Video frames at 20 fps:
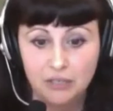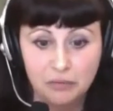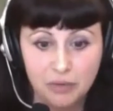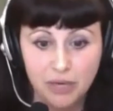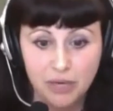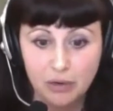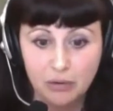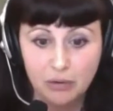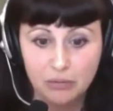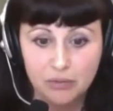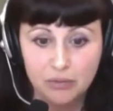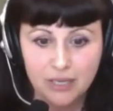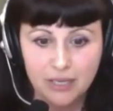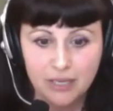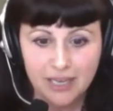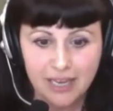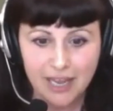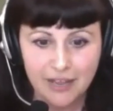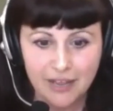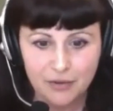I don't know.
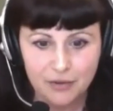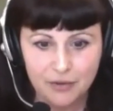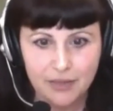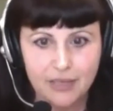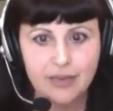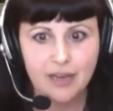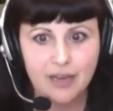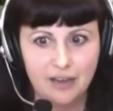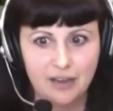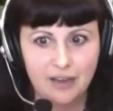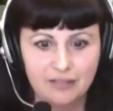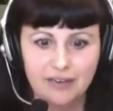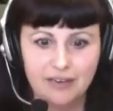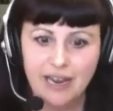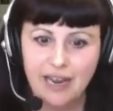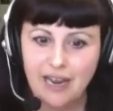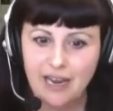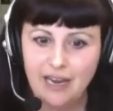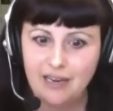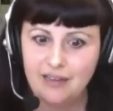And they're like,
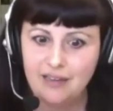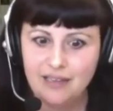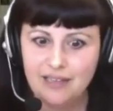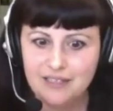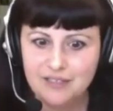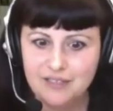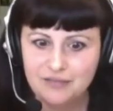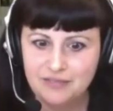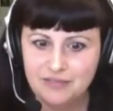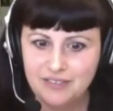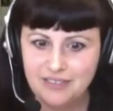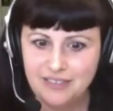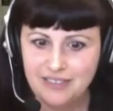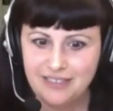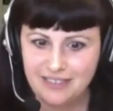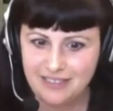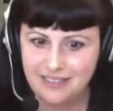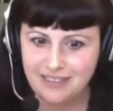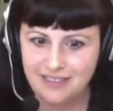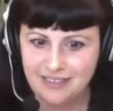okay, that's
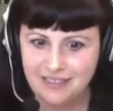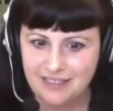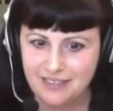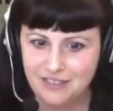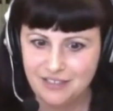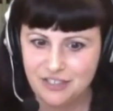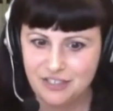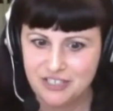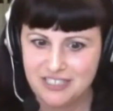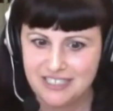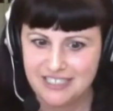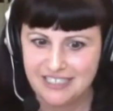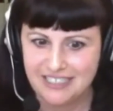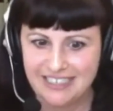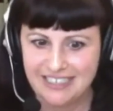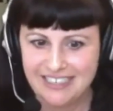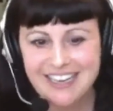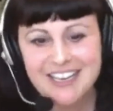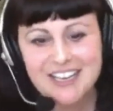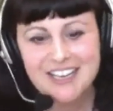really
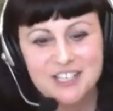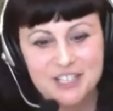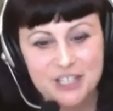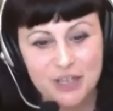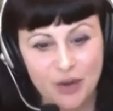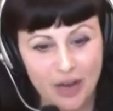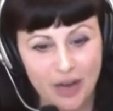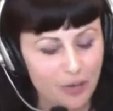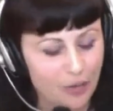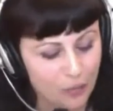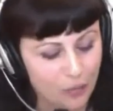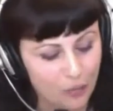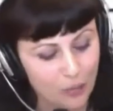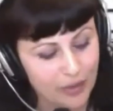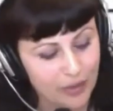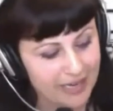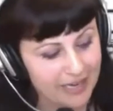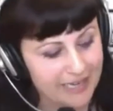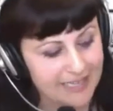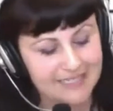interesting. So
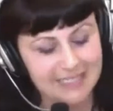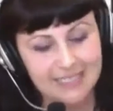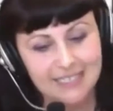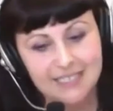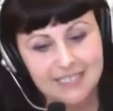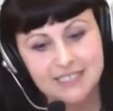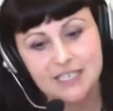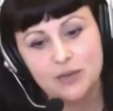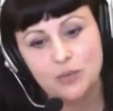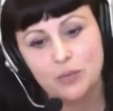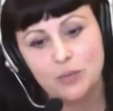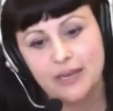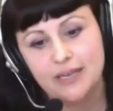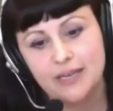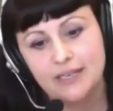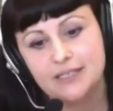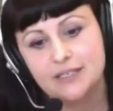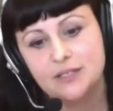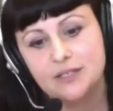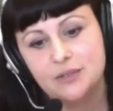what I did is I
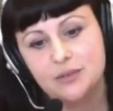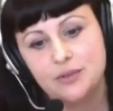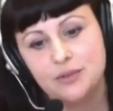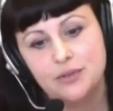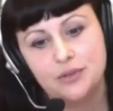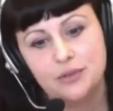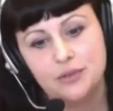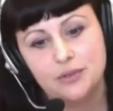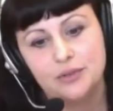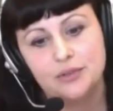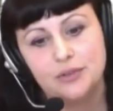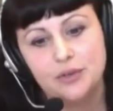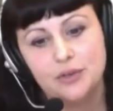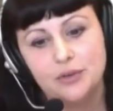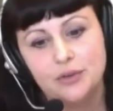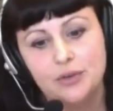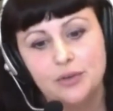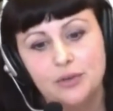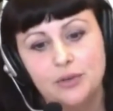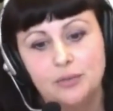went to the
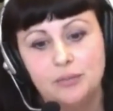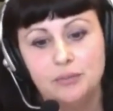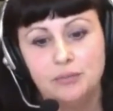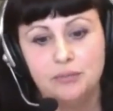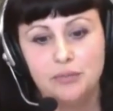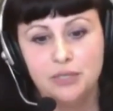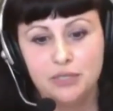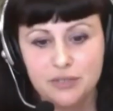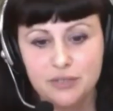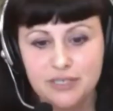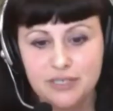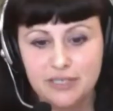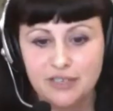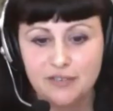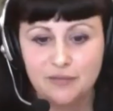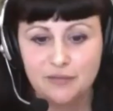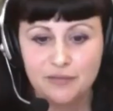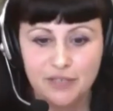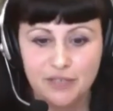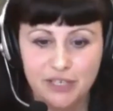local music
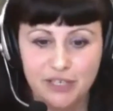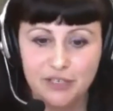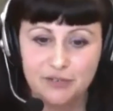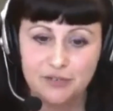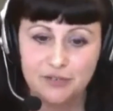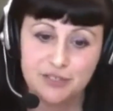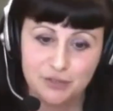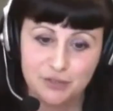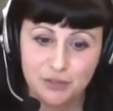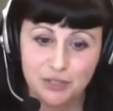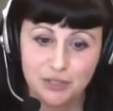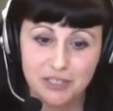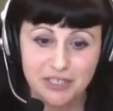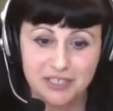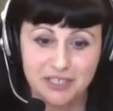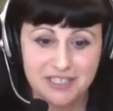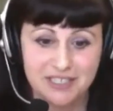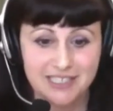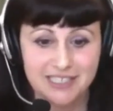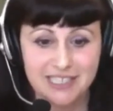and video store
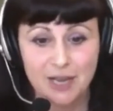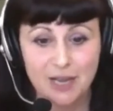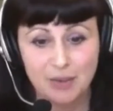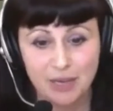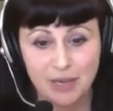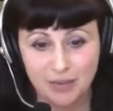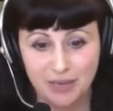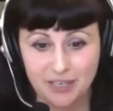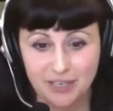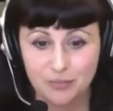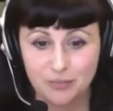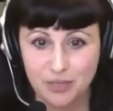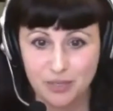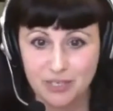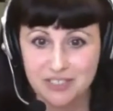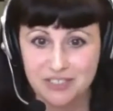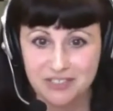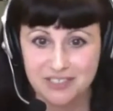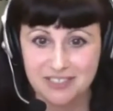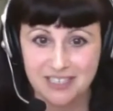because that's how my mind
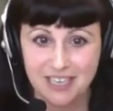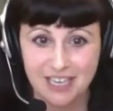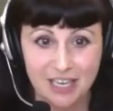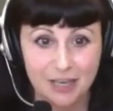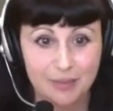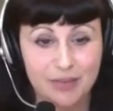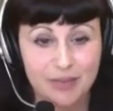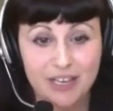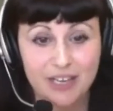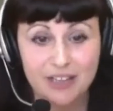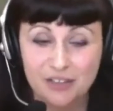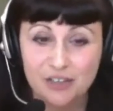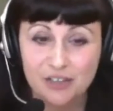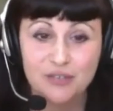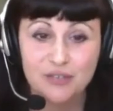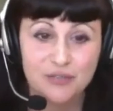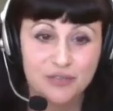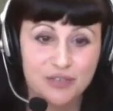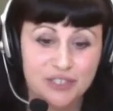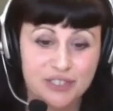worked at the time, and I
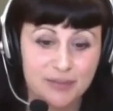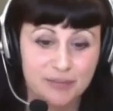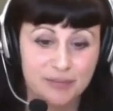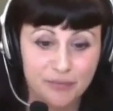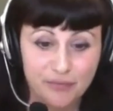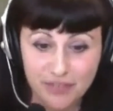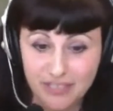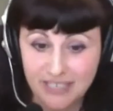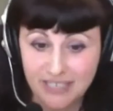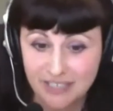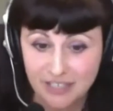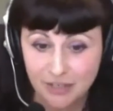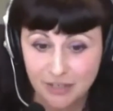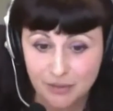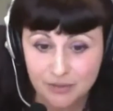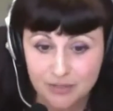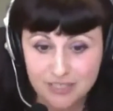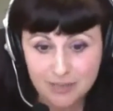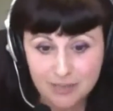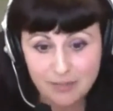looked for some
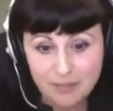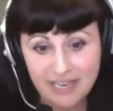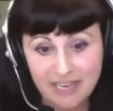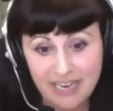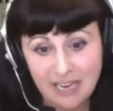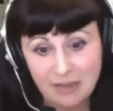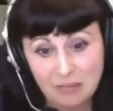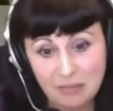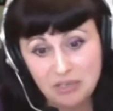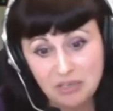videos. I'm like,